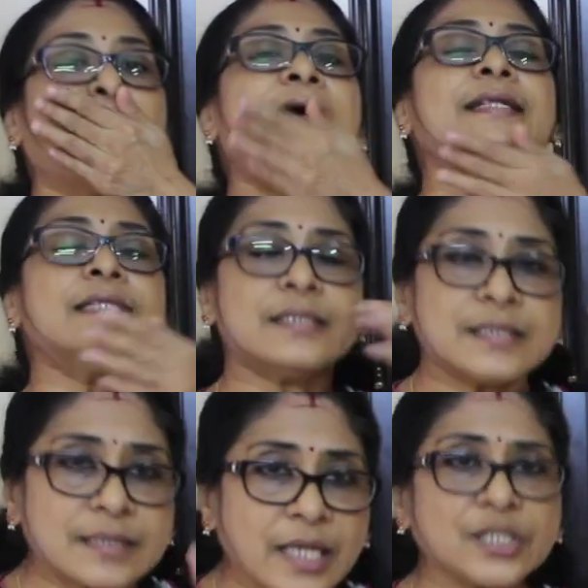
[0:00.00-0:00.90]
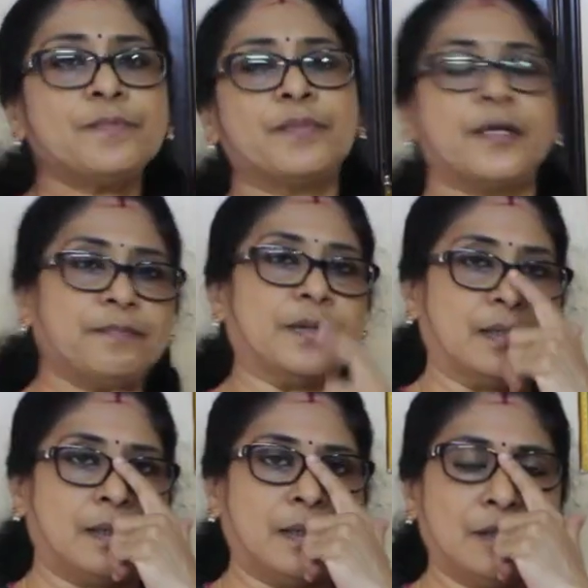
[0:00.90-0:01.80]
And such
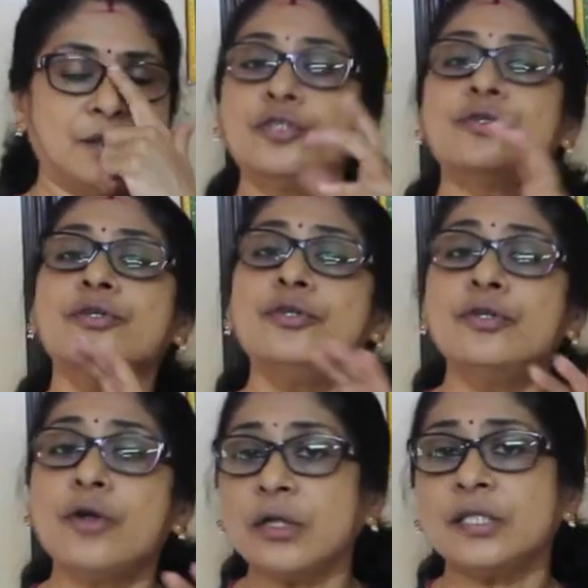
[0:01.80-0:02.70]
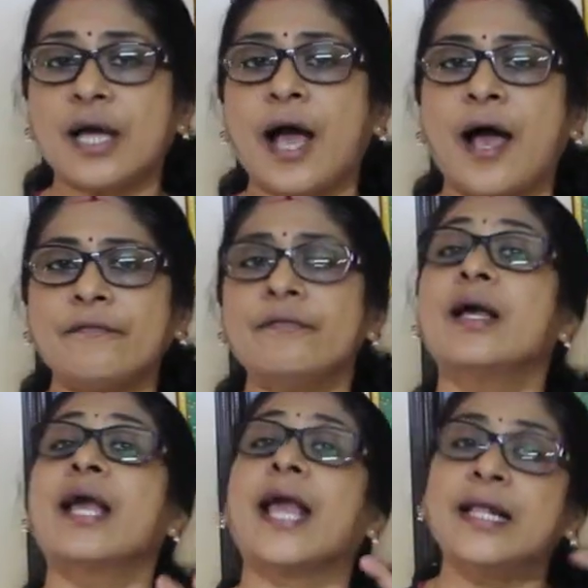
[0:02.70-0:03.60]
people do not have
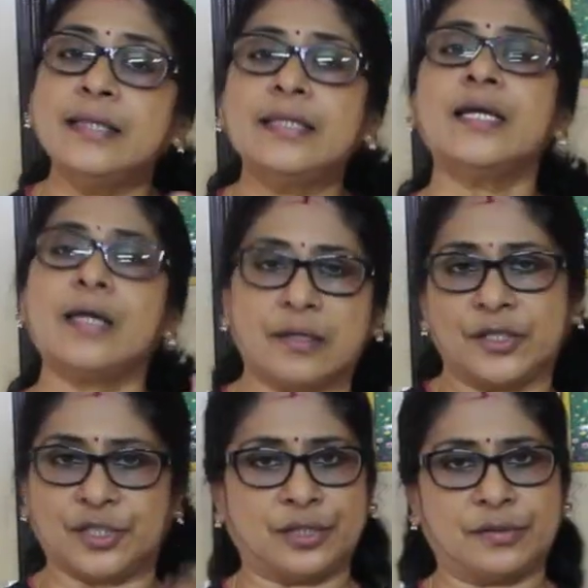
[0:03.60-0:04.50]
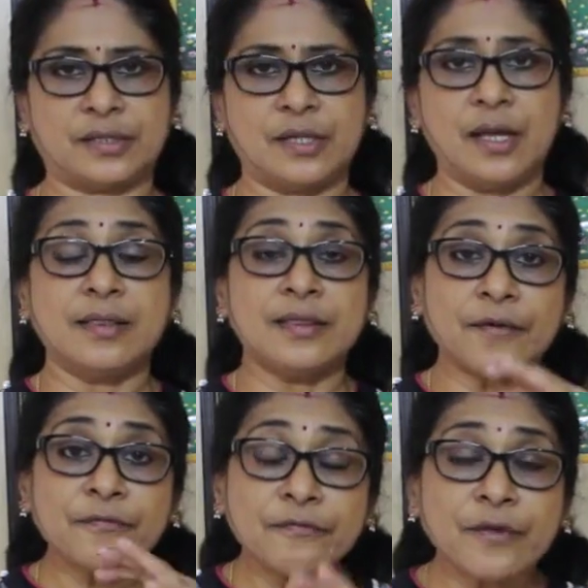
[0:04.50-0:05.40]
healthy conditions.
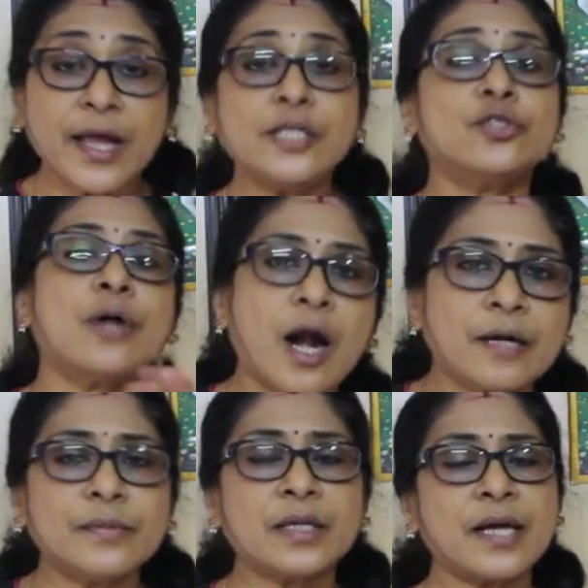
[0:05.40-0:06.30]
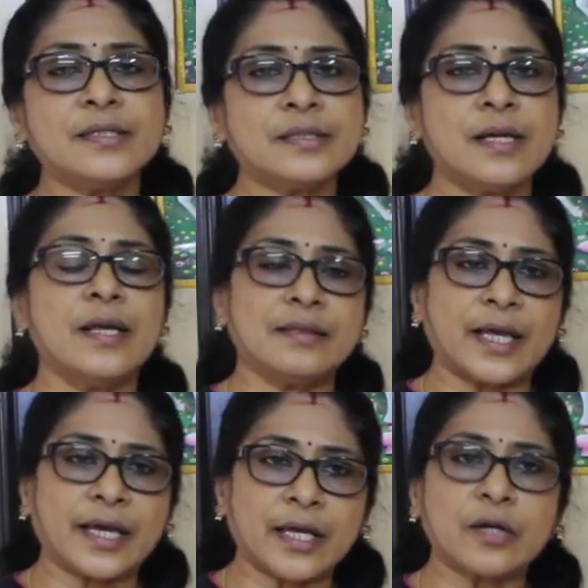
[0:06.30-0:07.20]
They fail to harmonize,
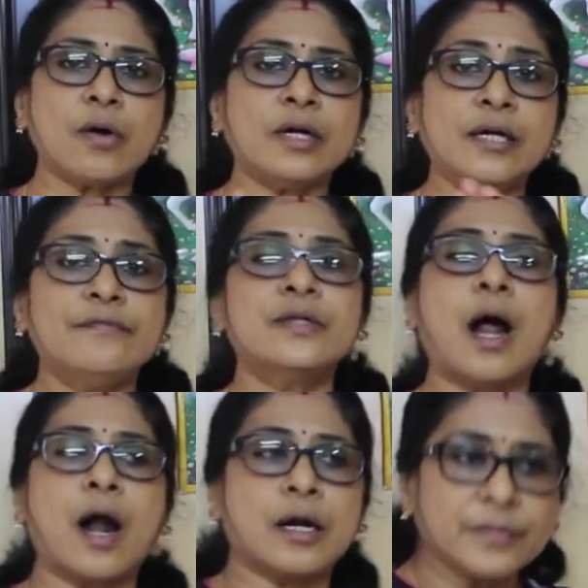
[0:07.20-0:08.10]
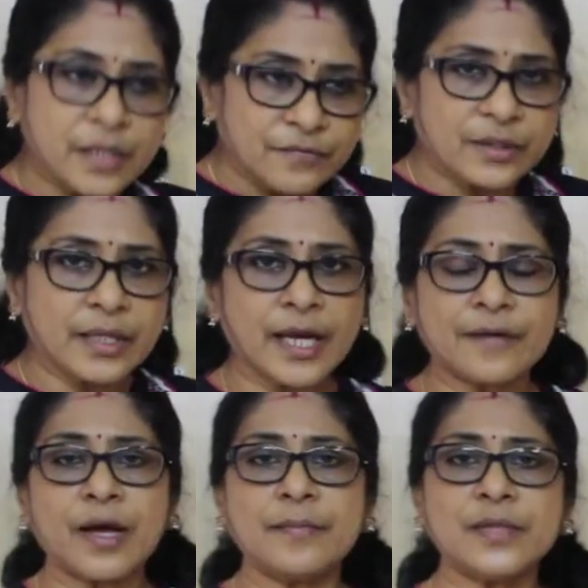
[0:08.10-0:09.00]
they cannot live in harmony with the
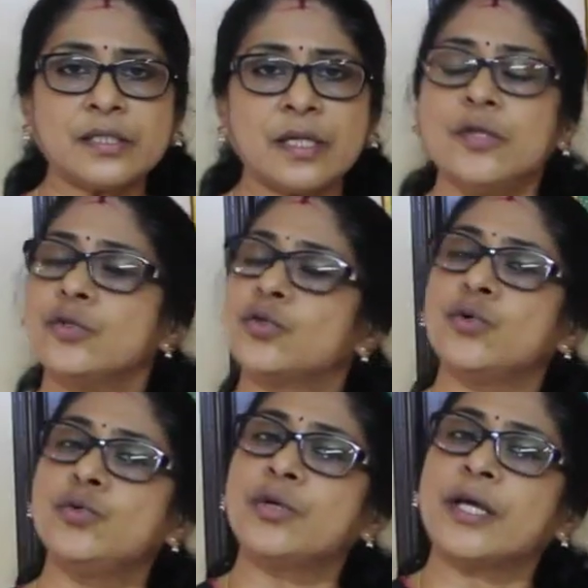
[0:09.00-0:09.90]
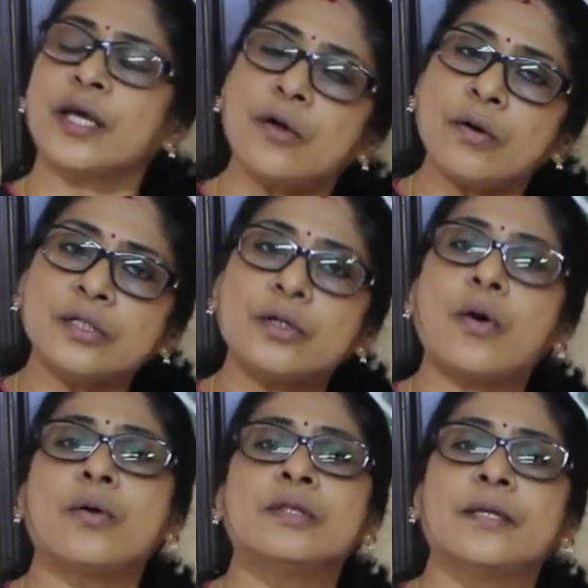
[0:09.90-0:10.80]
environment, so you cannot
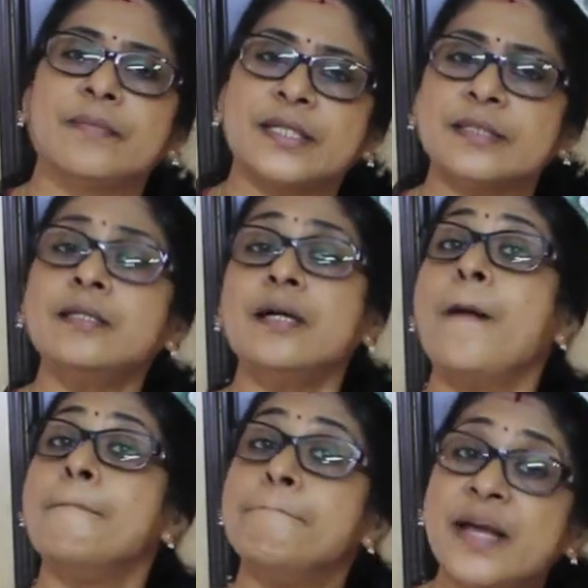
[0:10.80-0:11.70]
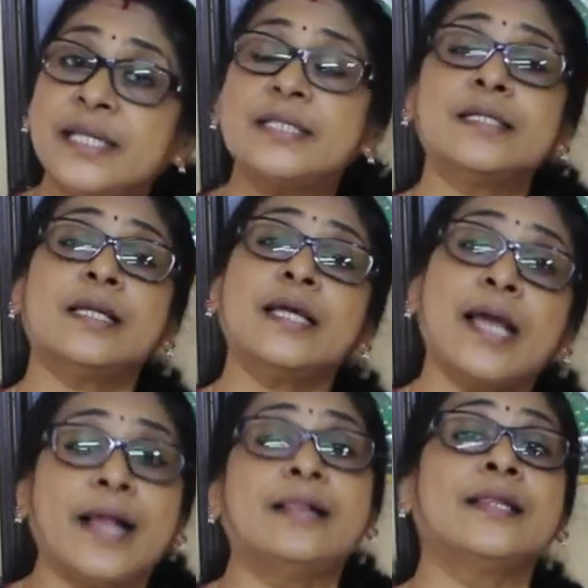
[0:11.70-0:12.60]
call them as a mentally
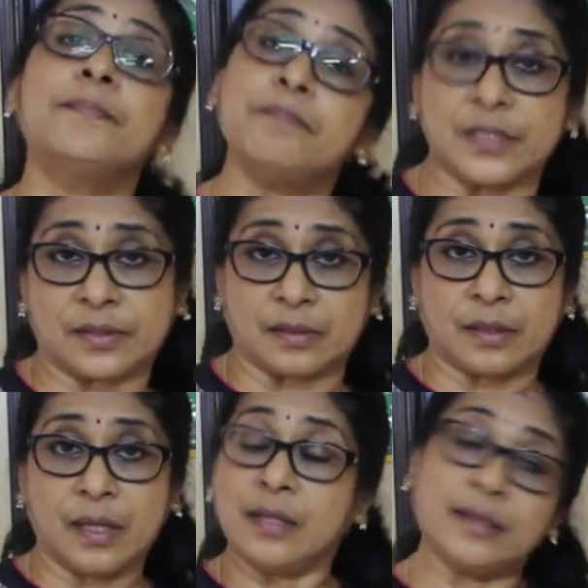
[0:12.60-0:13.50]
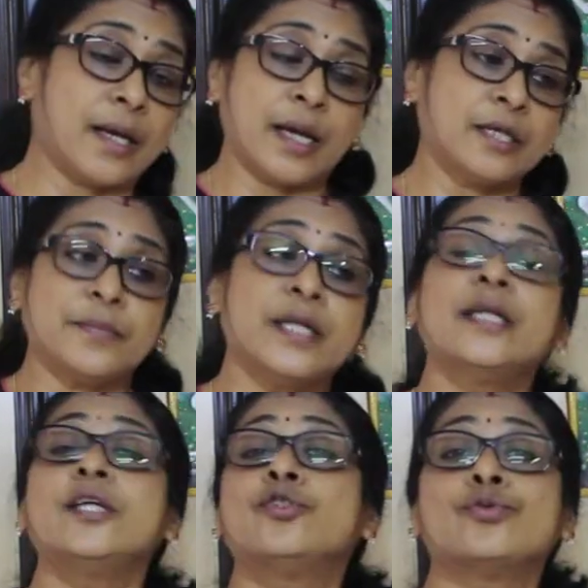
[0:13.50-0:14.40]
healthy person. It may
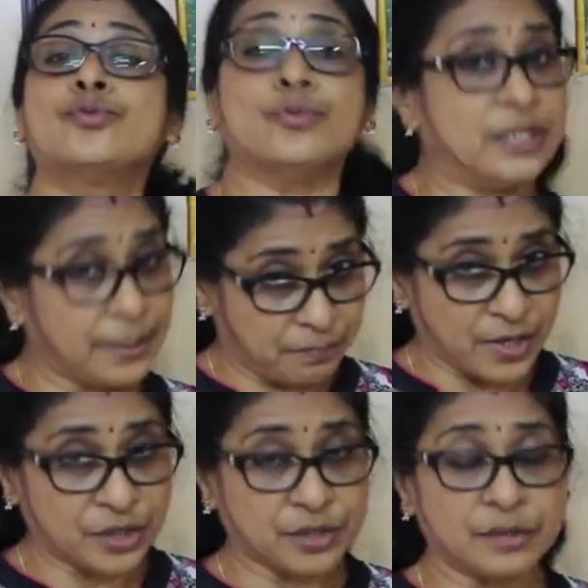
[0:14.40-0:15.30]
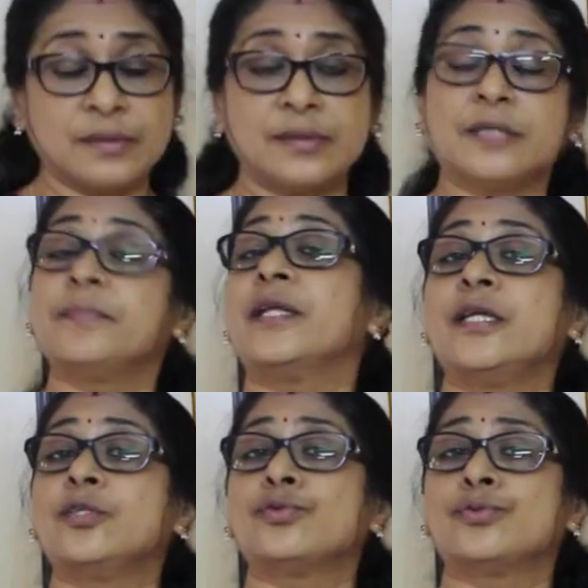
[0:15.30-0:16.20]
lead to depressions, it may
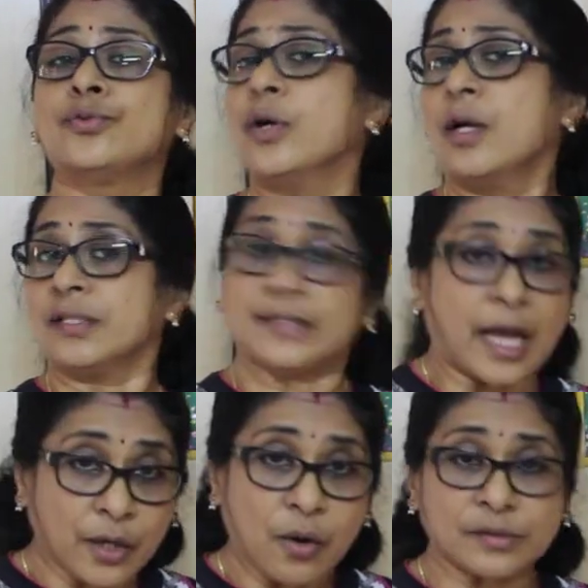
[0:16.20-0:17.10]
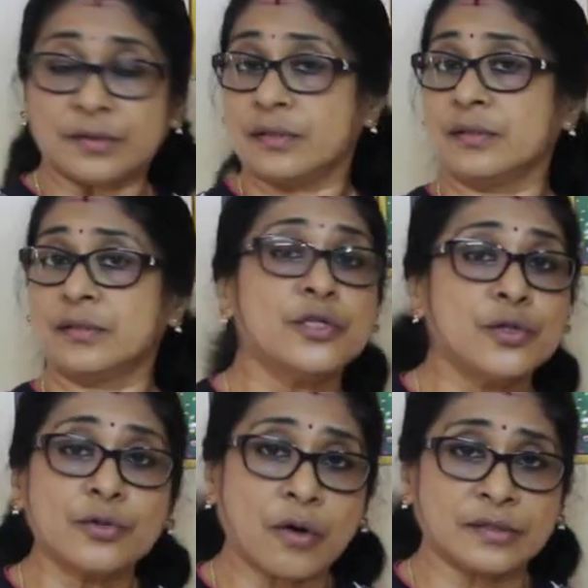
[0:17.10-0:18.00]
lead to psychosis,
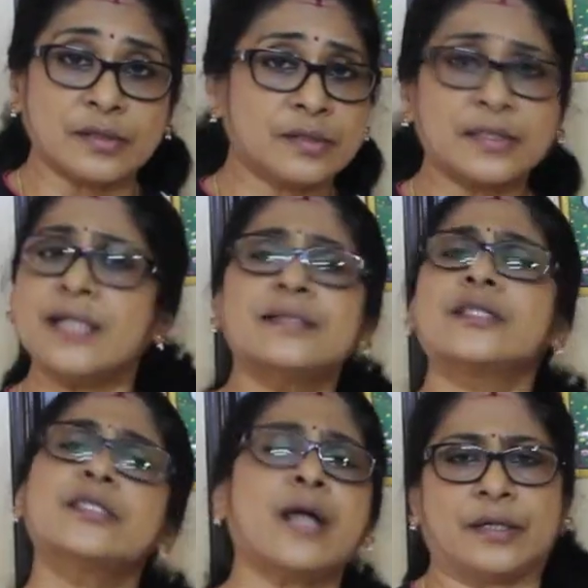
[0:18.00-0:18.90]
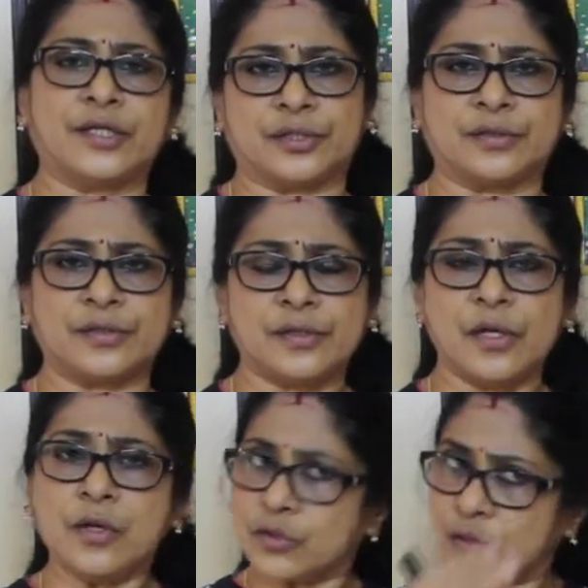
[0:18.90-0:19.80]
neurosis and such conditions.
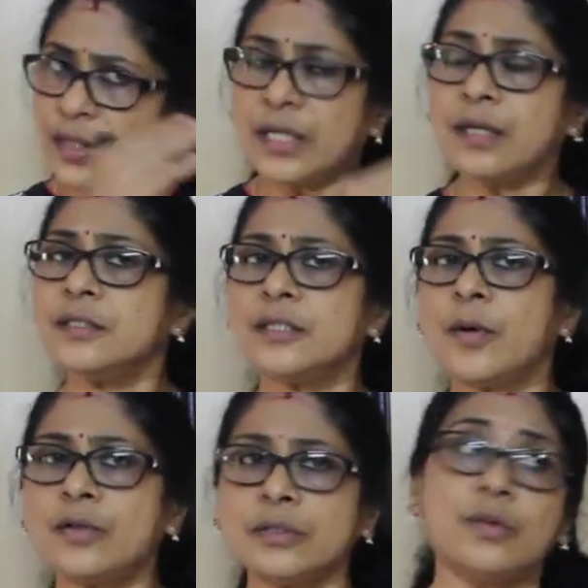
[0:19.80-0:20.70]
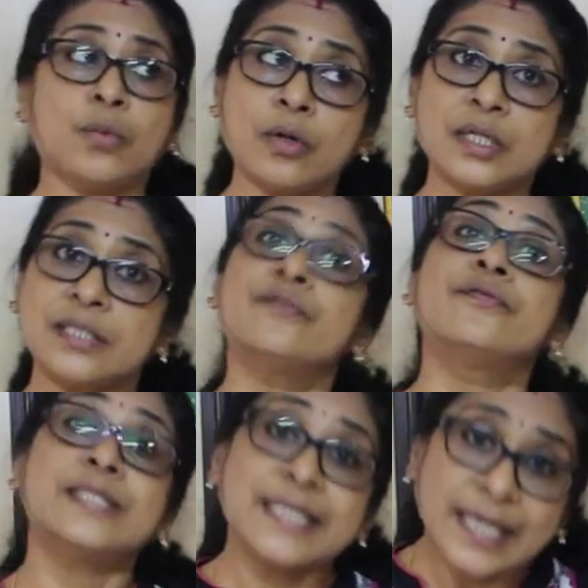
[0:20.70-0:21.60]
So we learnt about what is
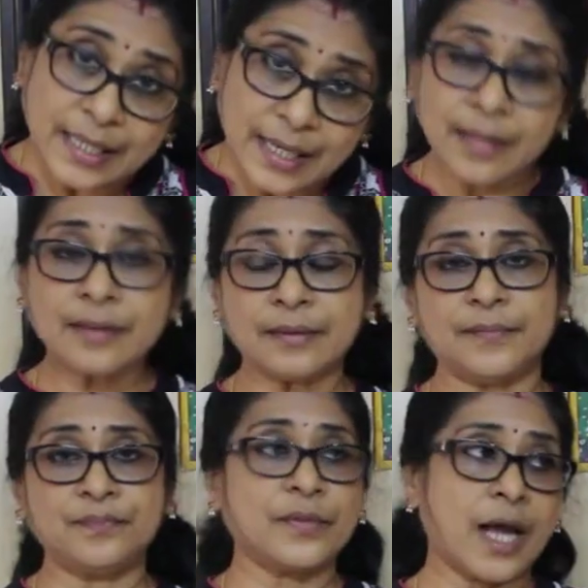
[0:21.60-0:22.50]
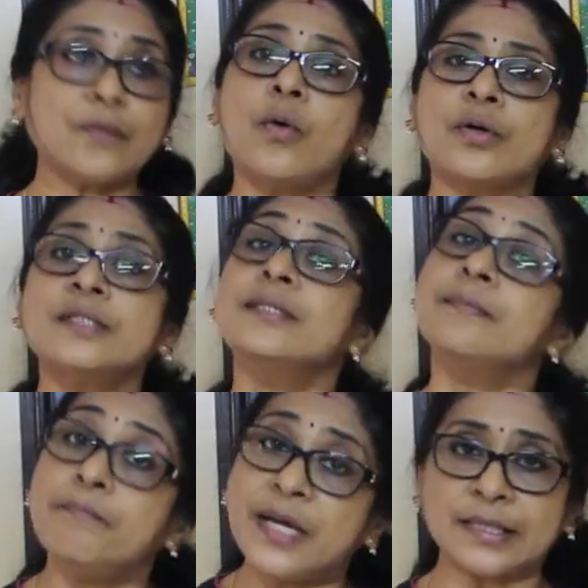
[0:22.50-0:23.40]
physical health and what is
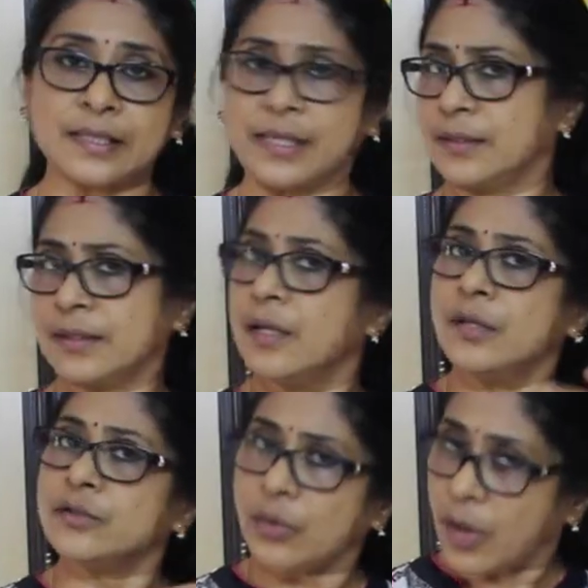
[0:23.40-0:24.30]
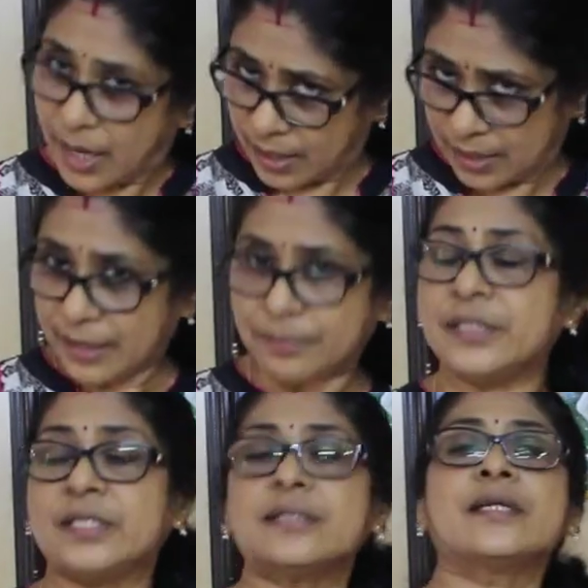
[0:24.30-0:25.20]
mental health. So let
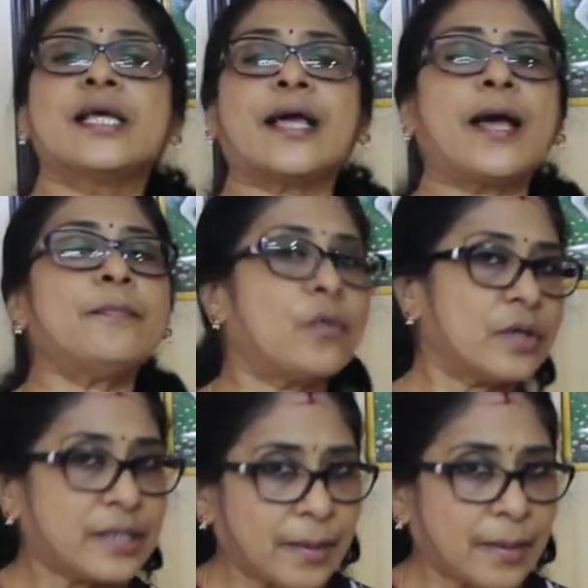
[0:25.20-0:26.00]
me just recap. What did